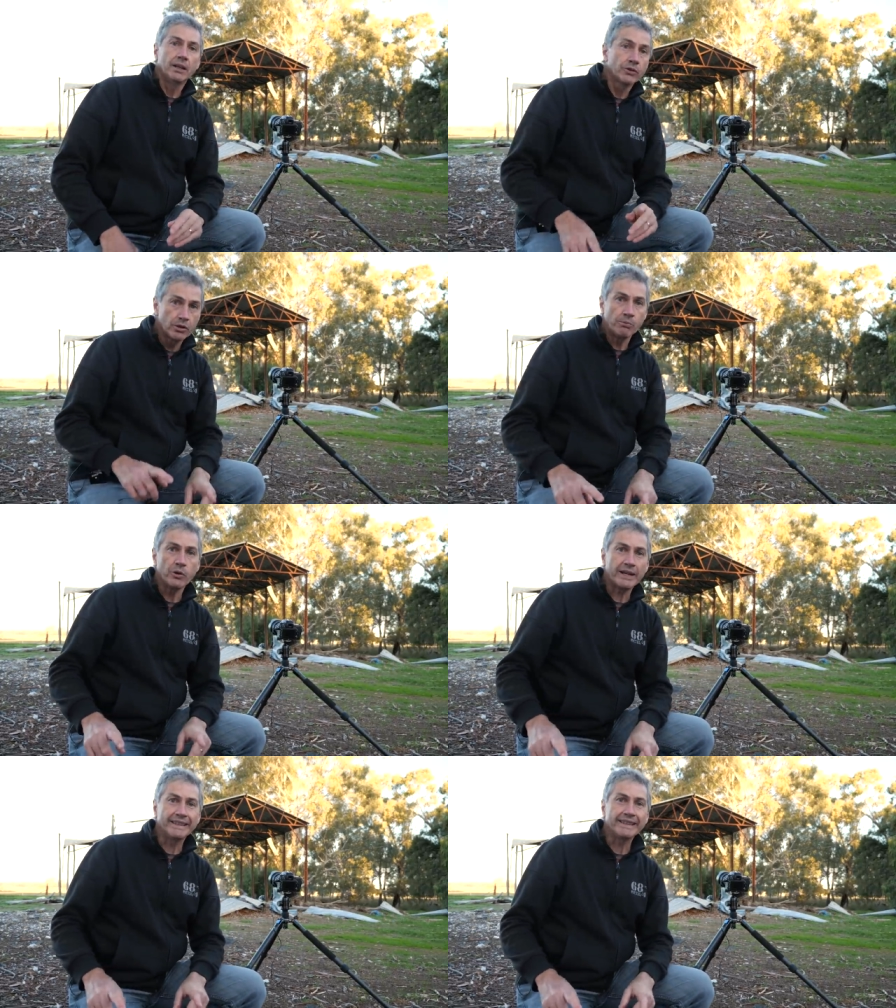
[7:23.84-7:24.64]

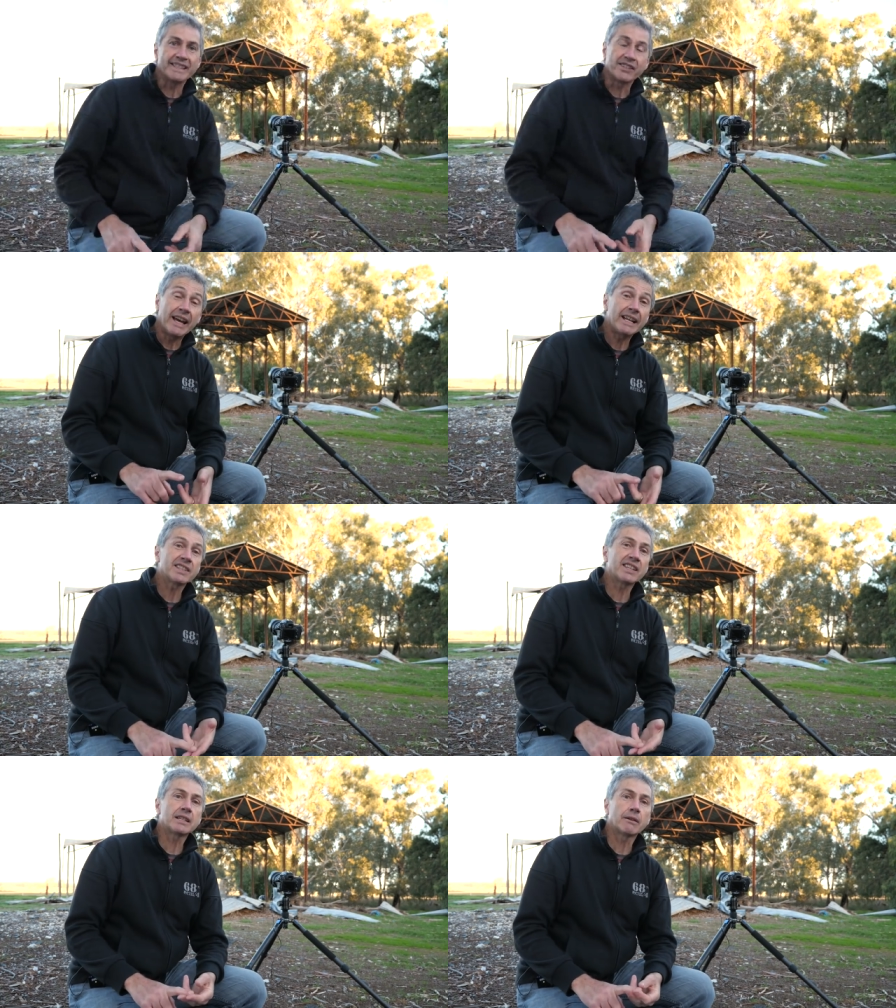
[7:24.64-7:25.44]
2.8 lens. I had
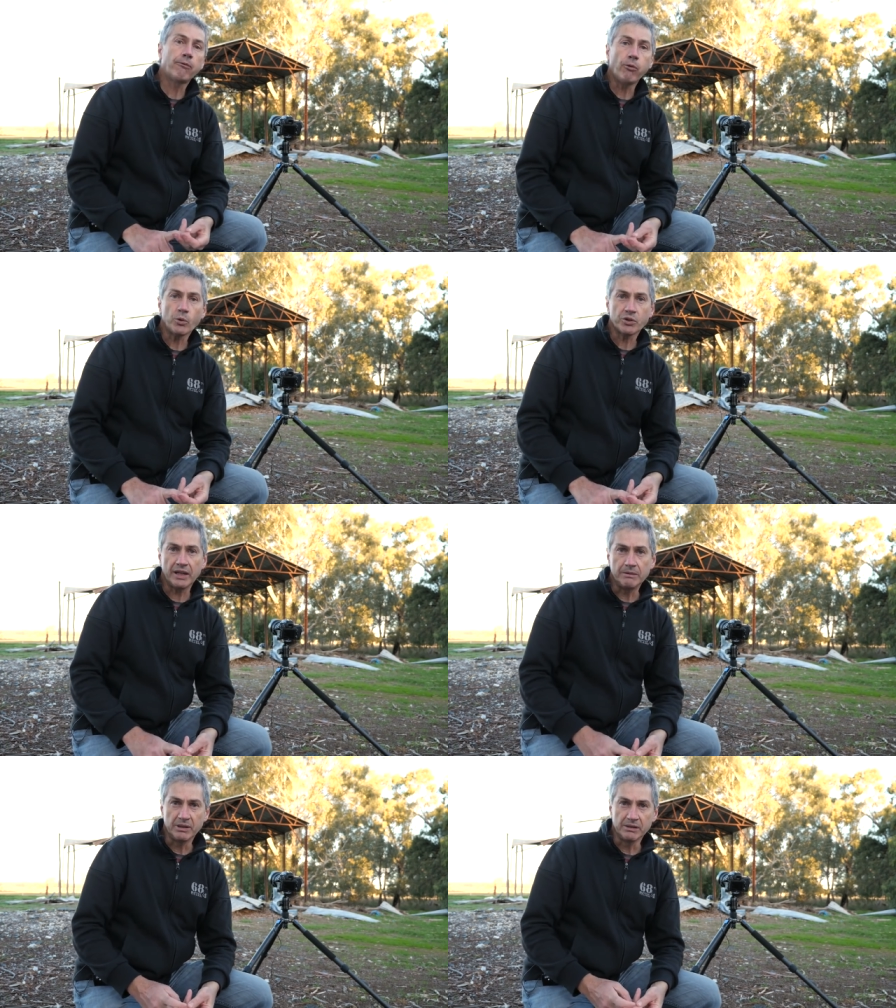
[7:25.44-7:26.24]
it set to
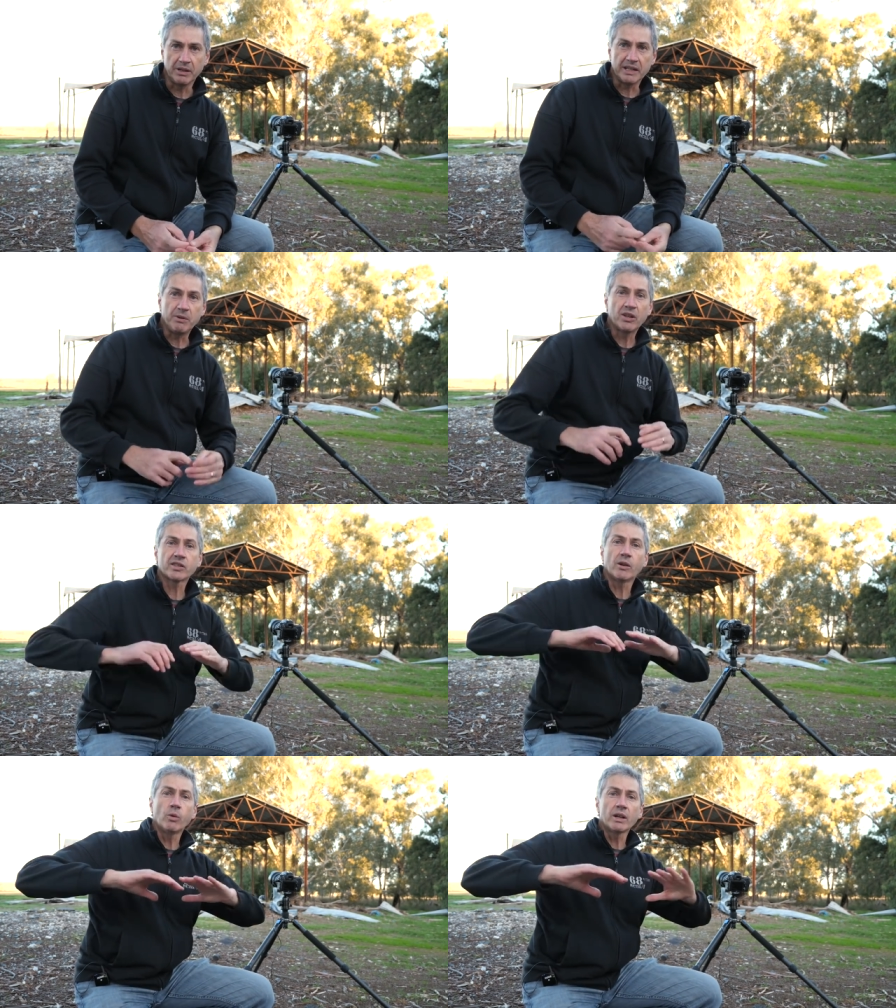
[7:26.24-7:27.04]
14 millimeters
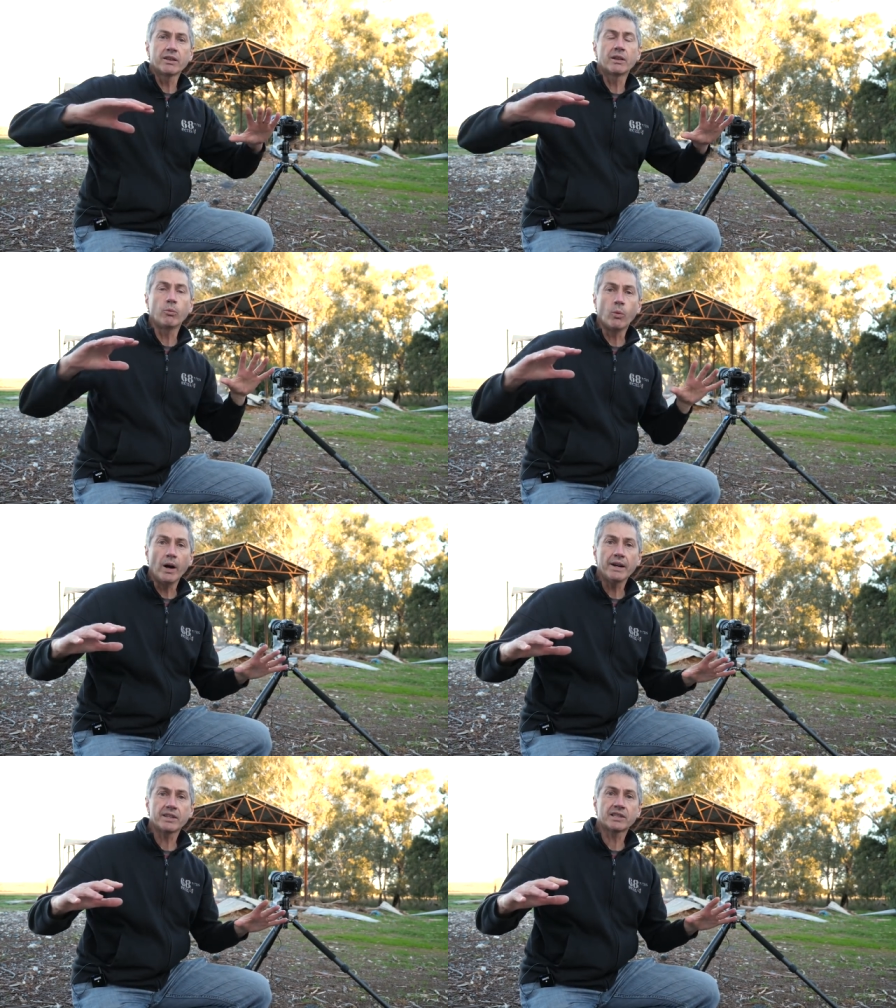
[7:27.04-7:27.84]
because I wanted the
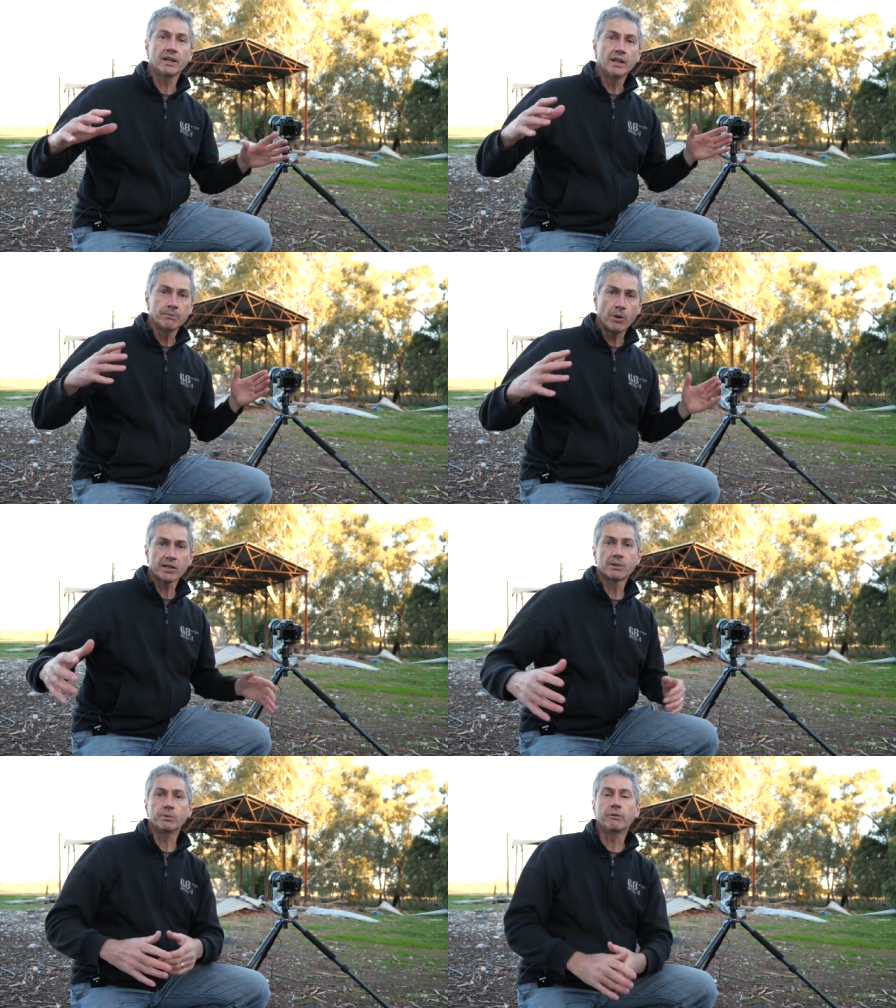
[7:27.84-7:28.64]
widest
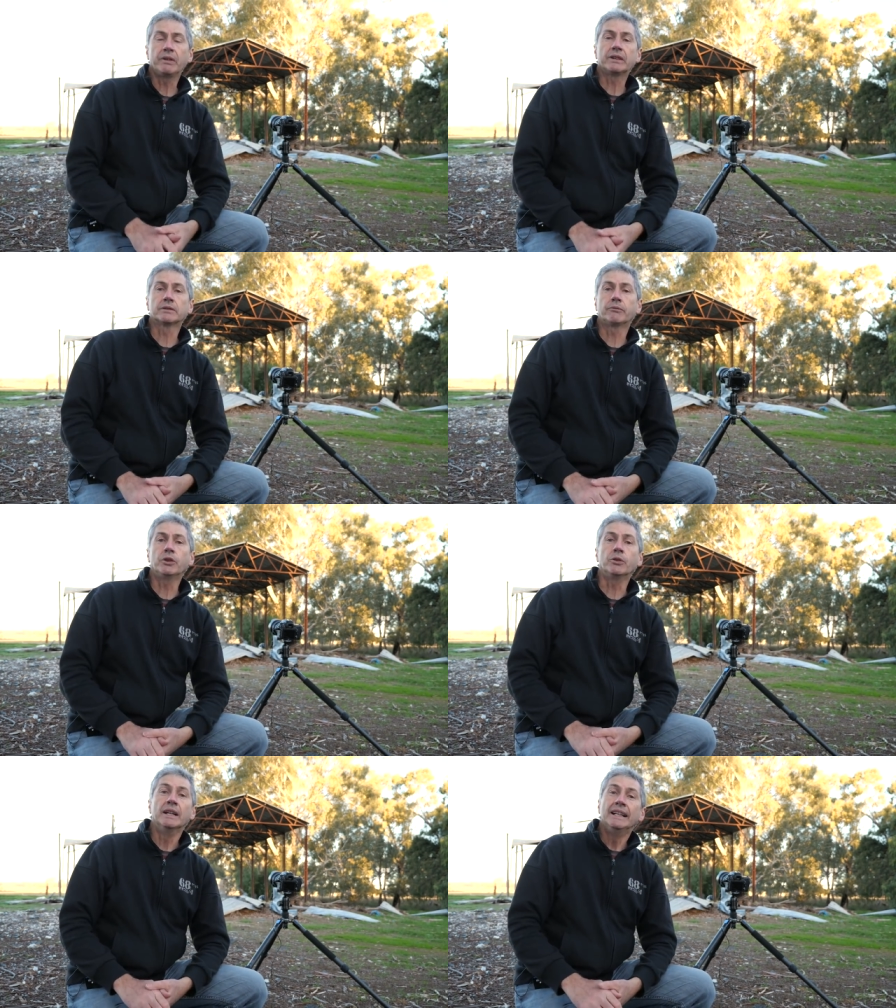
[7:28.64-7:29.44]
possible field of
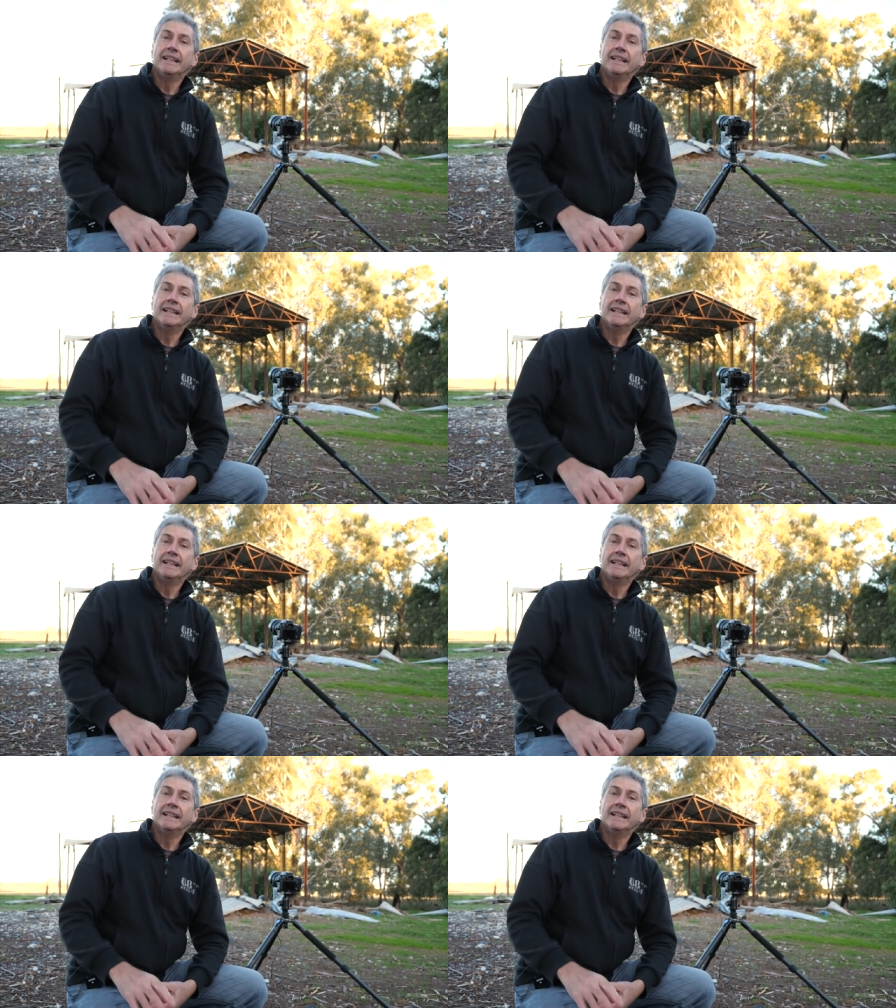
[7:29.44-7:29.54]
view.